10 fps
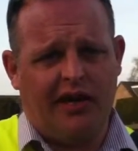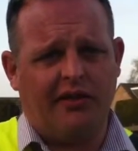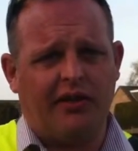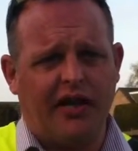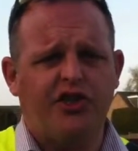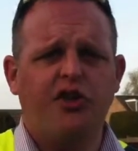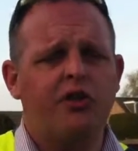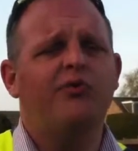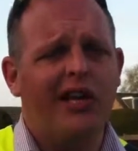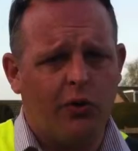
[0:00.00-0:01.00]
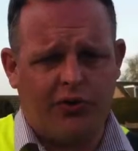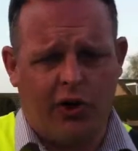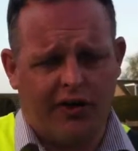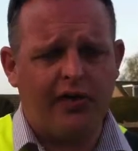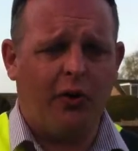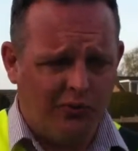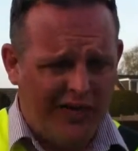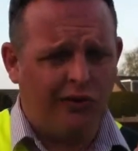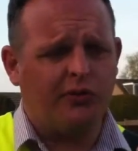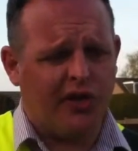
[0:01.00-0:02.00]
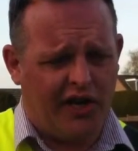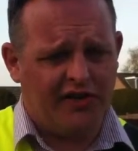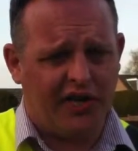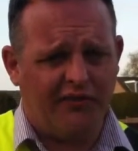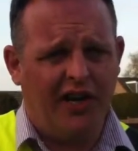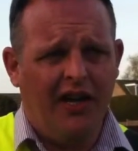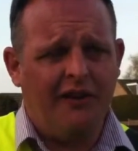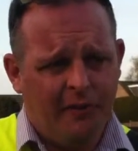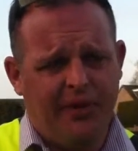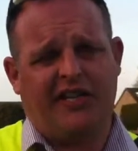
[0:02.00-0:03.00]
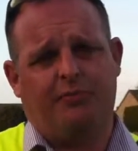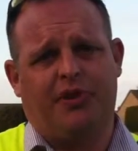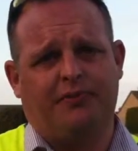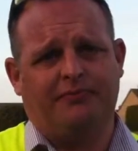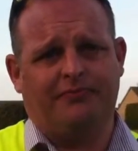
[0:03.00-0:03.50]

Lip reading: and choosing a real alternative for Peterborough.